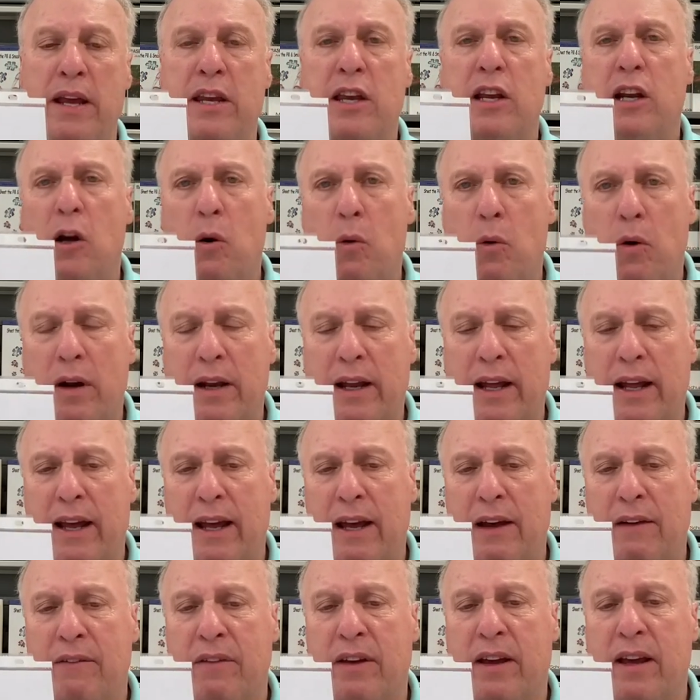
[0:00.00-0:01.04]
You don't want to
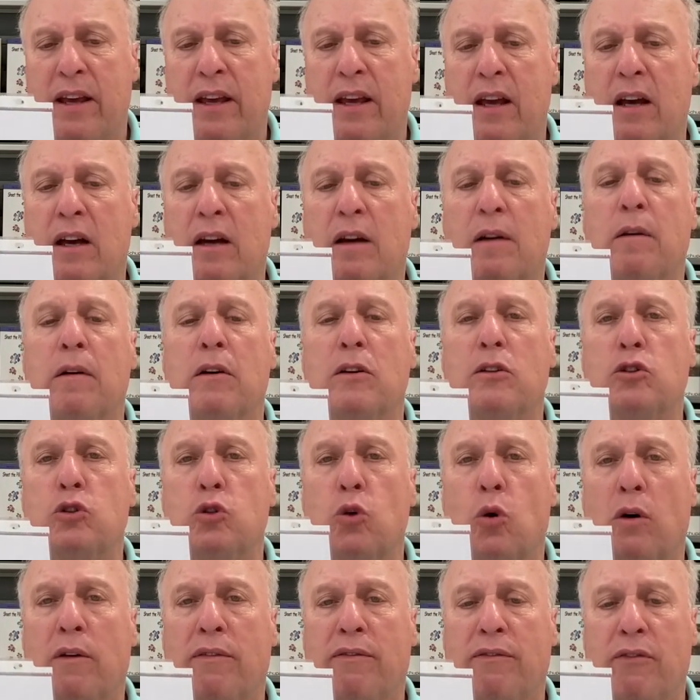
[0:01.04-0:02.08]
have a
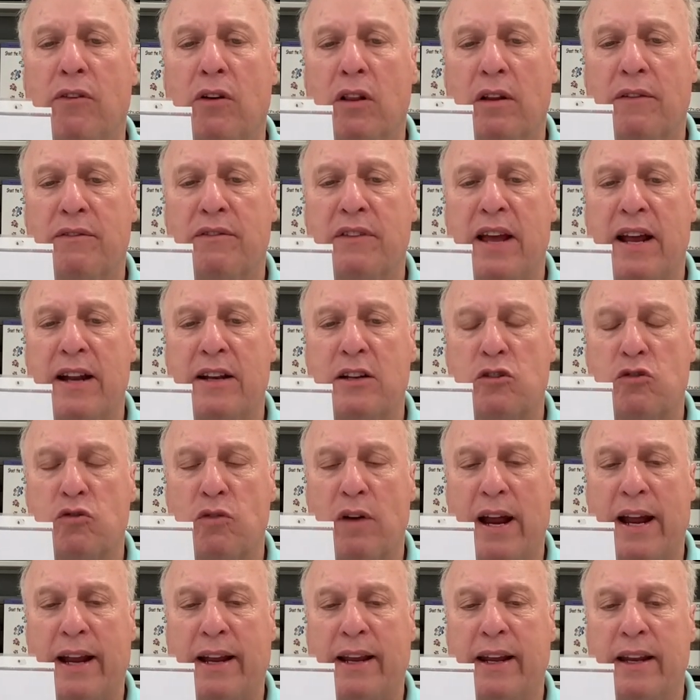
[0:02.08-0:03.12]
drawer full of tennis
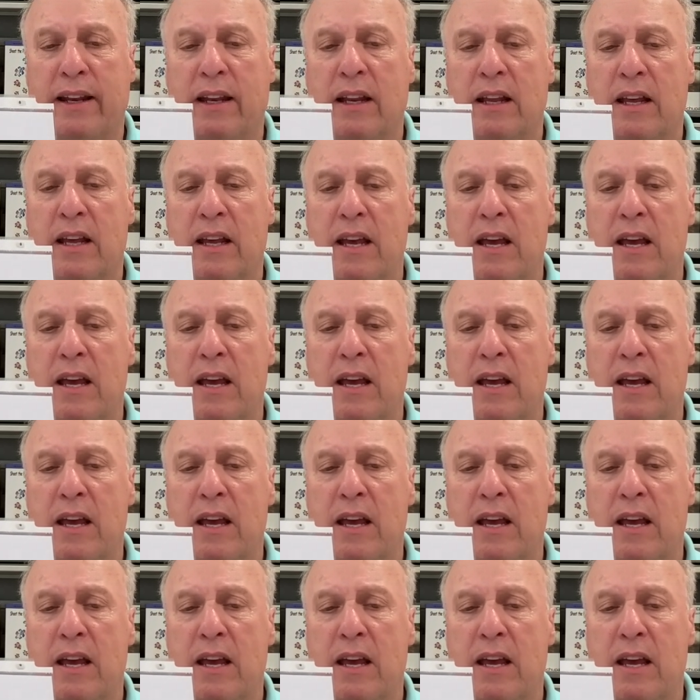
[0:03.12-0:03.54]
racket.